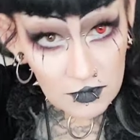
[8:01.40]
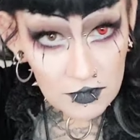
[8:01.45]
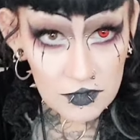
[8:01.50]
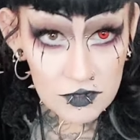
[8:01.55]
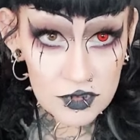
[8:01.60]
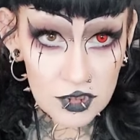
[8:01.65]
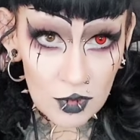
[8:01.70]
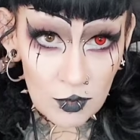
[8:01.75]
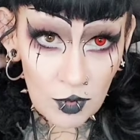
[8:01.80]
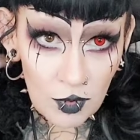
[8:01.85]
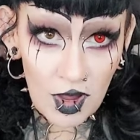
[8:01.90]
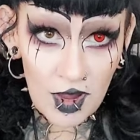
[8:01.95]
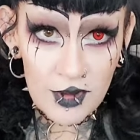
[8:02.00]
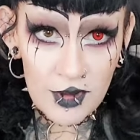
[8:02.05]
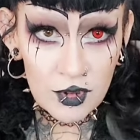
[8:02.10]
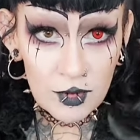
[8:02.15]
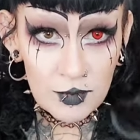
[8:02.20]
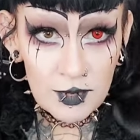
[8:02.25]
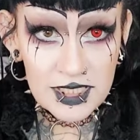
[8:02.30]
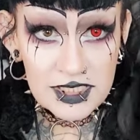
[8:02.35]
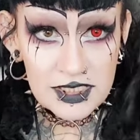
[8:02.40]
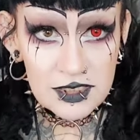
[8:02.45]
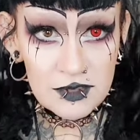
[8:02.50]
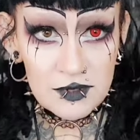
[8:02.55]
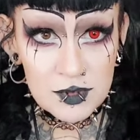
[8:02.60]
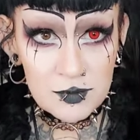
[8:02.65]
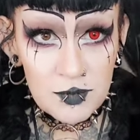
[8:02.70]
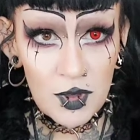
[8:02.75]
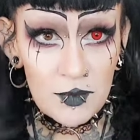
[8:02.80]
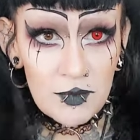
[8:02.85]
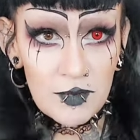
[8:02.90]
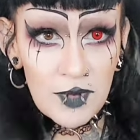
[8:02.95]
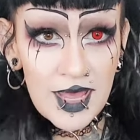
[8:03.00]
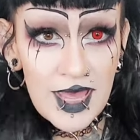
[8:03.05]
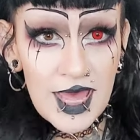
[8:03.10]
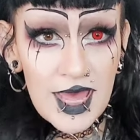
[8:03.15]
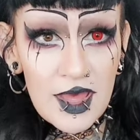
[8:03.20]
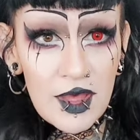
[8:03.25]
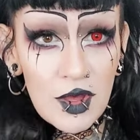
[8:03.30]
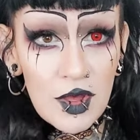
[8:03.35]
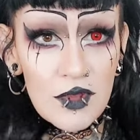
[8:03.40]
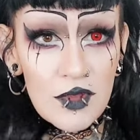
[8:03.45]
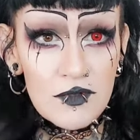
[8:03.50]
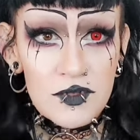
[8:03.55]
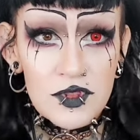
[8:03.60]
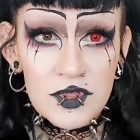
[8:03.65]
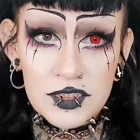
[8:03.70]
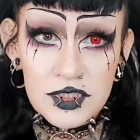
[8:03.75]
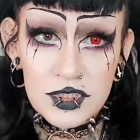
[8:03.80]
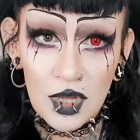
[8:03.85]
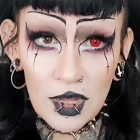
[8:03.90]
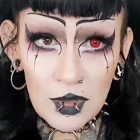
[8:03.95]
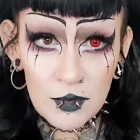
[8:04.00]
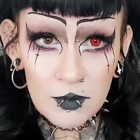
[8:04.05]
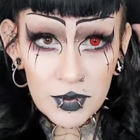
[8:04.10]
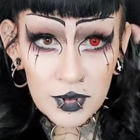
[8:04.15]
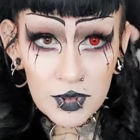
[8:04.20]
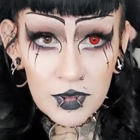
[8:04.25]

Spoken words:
So what I normally do is put my hair over the top.